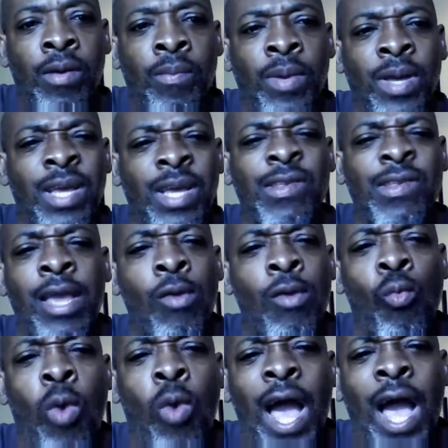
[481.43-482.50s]
But here's the
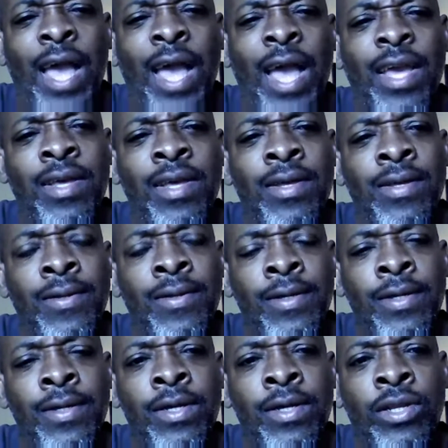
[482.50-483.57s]
thing, why
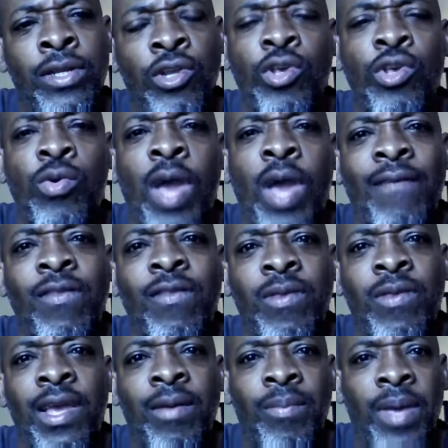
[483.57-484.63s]
do you have to
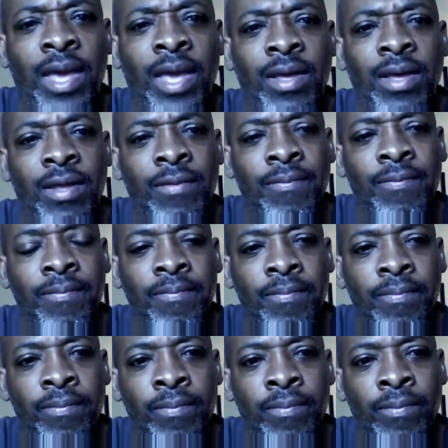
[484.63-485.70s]
take a pay cut?
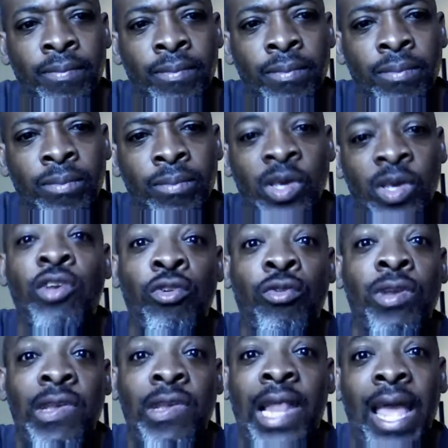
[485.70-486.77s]
Because
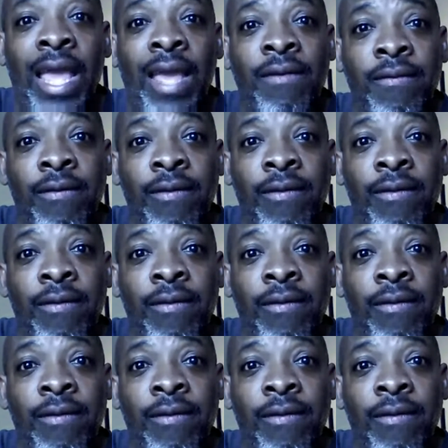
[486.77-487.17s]
you're a slave.